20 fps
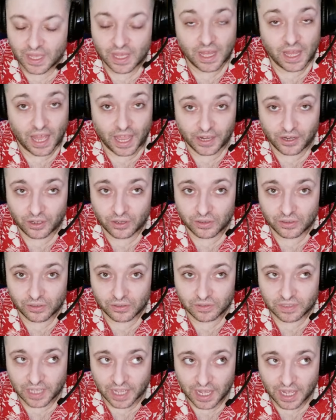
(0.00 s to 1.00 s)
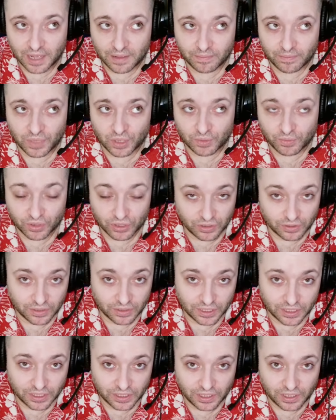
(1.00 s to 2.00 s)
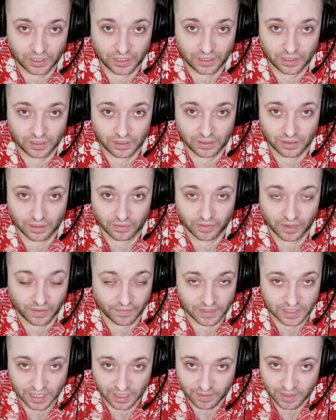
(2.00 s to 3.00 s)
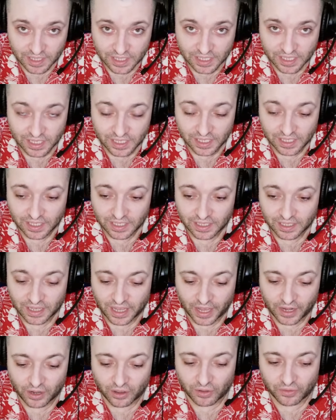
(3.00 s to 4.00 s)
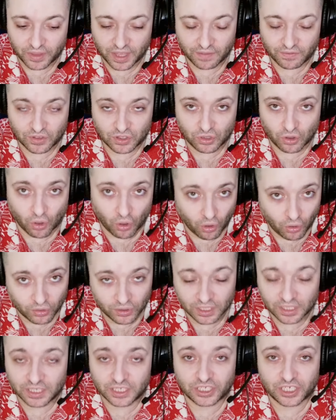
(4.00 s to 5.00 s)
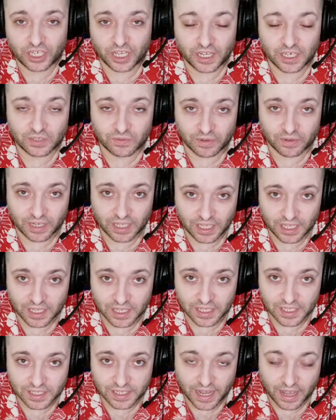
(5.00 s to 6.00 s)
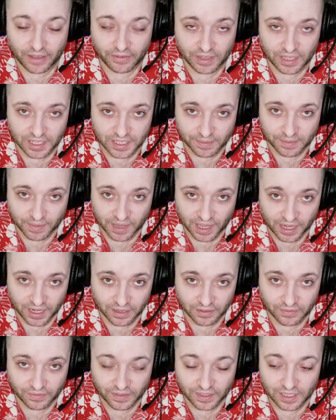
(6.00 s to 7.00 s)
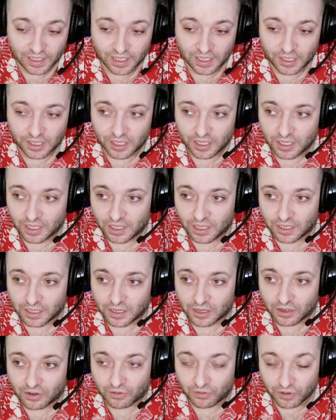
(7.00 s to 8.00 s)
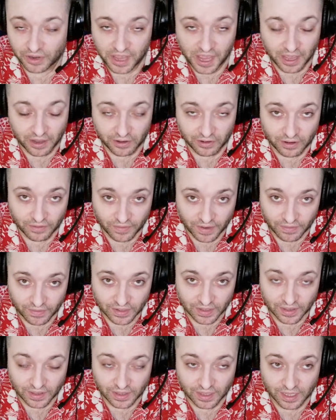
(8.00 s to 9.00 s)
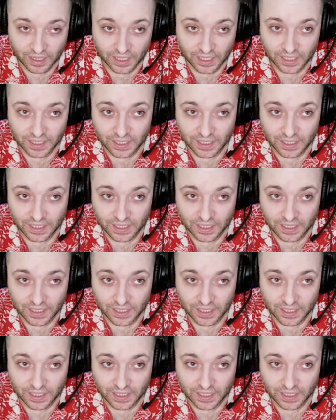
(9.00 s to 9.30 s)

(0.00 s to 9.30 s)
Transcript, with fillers: I know Tom Mimbledore or whatever his name is. I know they've totally changed what he is. Now he's some kind of creator of everything,